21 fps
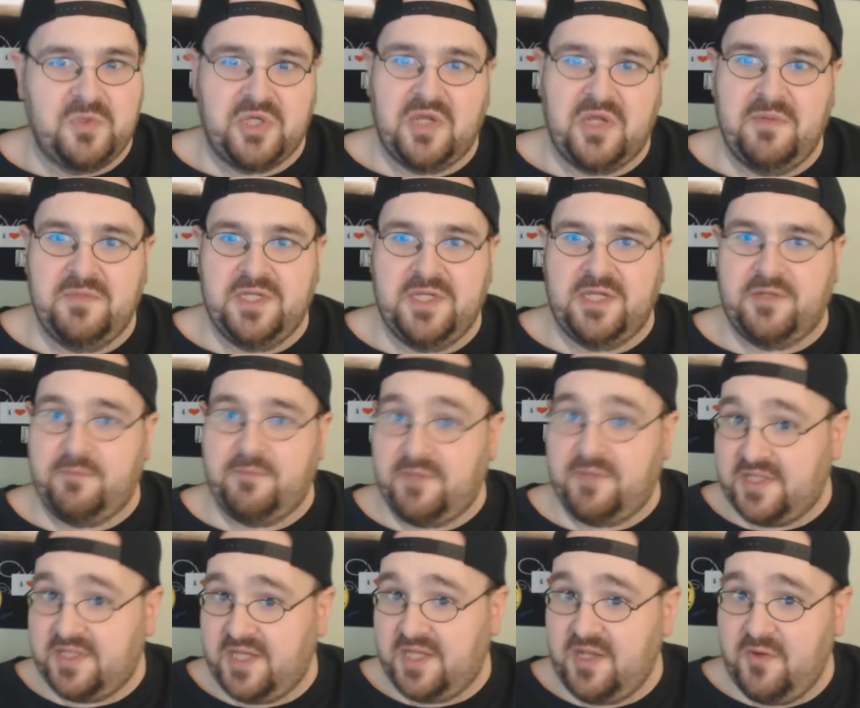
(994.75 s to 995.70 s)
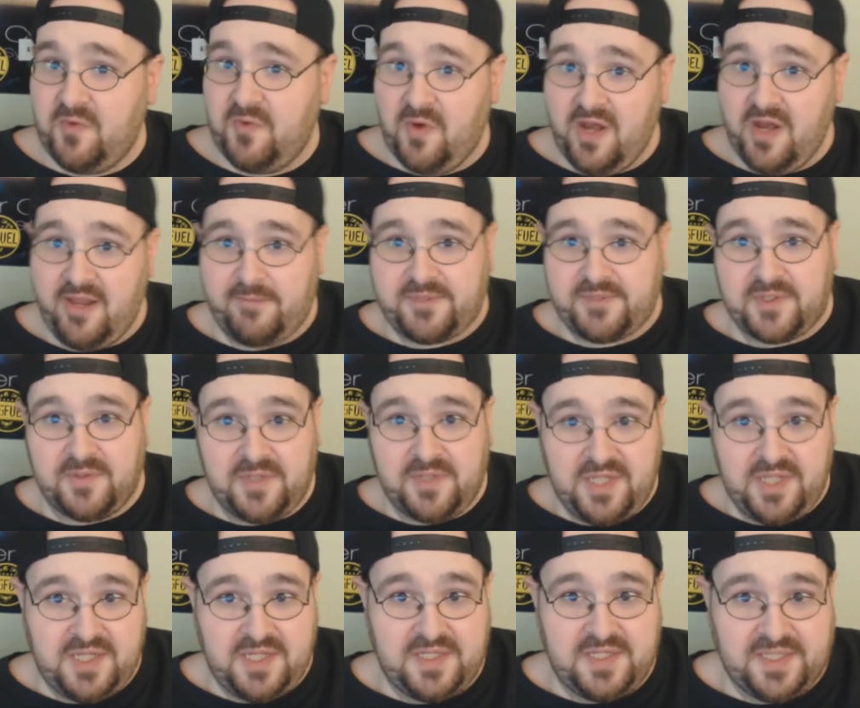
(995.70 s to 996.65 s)
which comes out to be 10 wraps
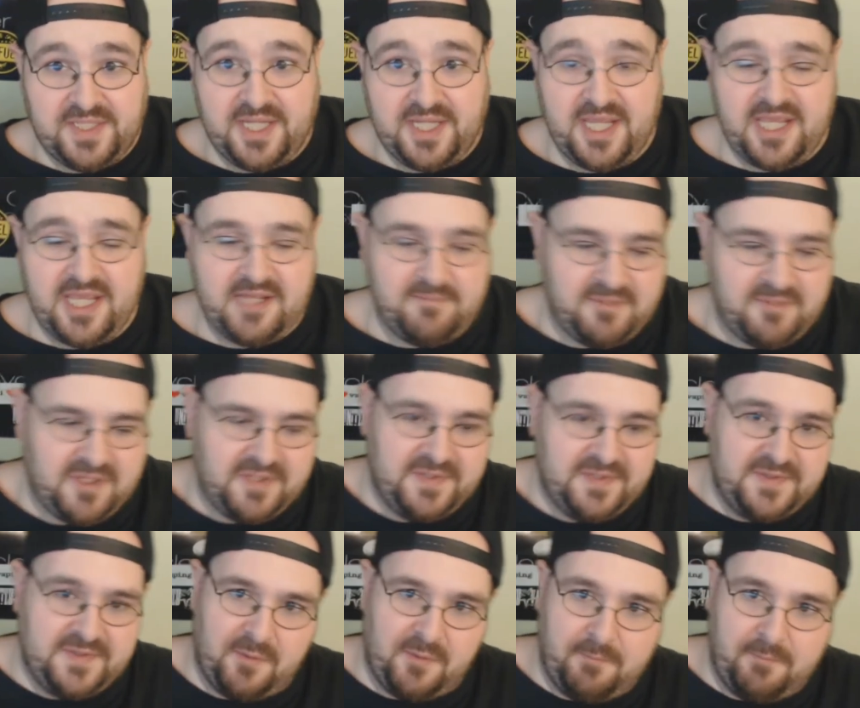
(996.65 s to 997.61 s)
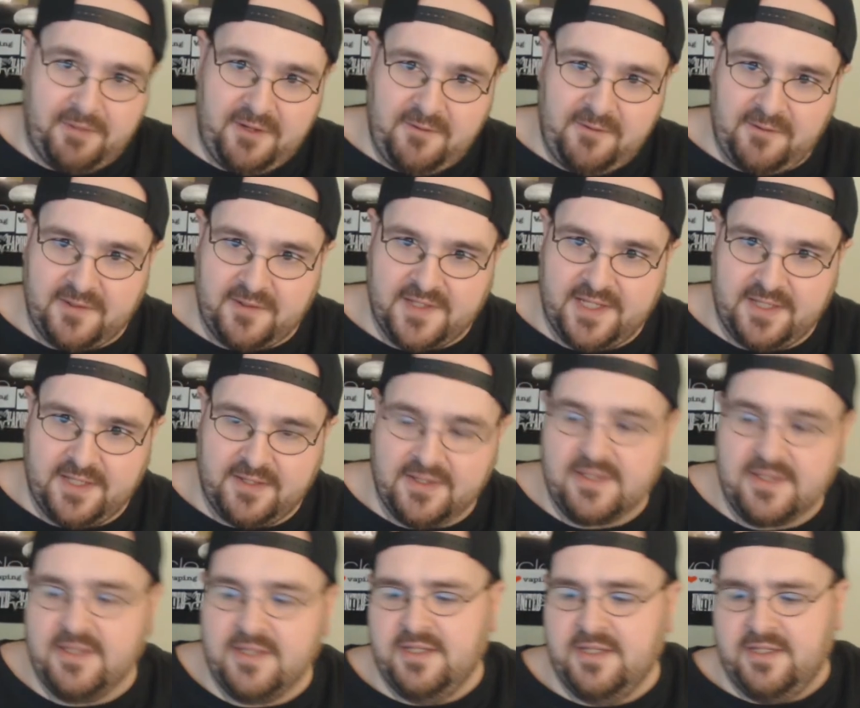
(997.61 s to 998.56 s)
on each side because they're
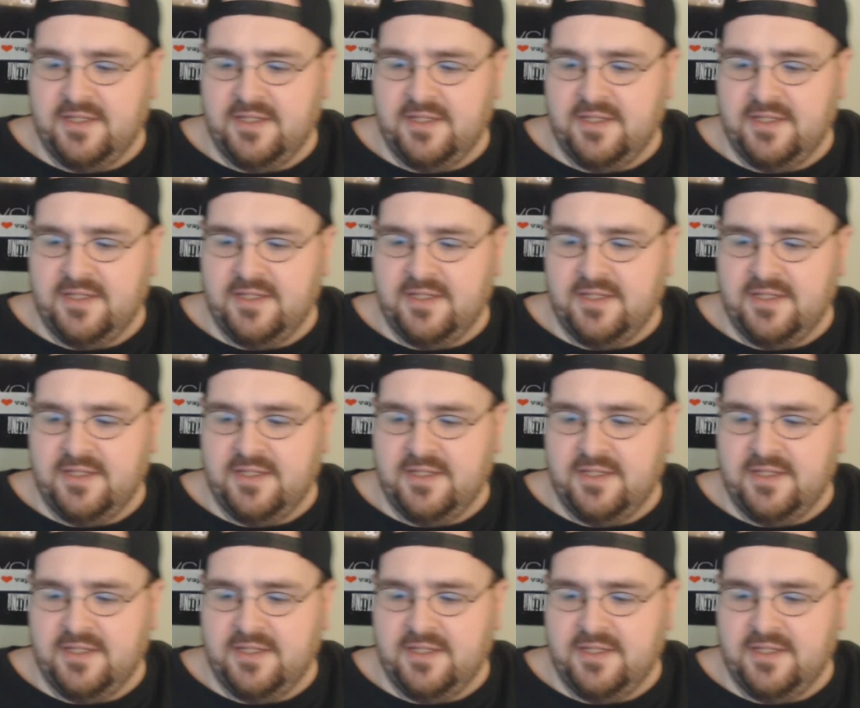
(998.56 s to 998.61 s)
parallel.